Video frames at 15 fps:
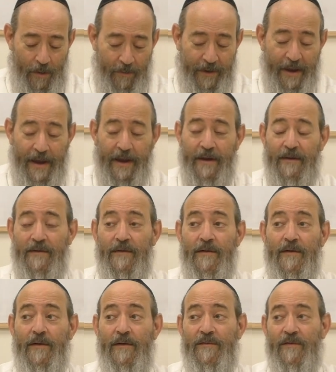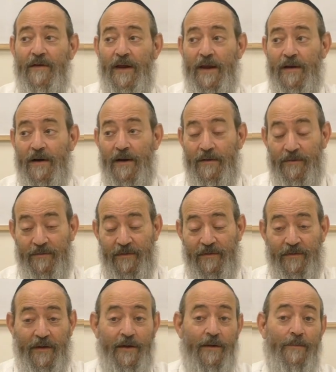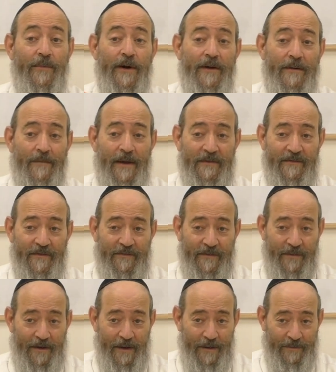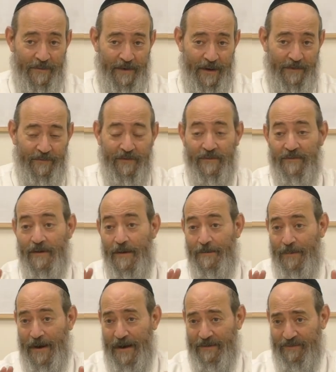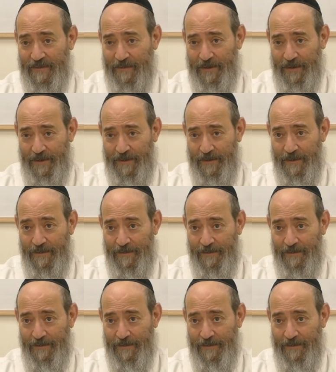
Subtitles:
Okay, and so they can bring the message to the other nations. Possibly.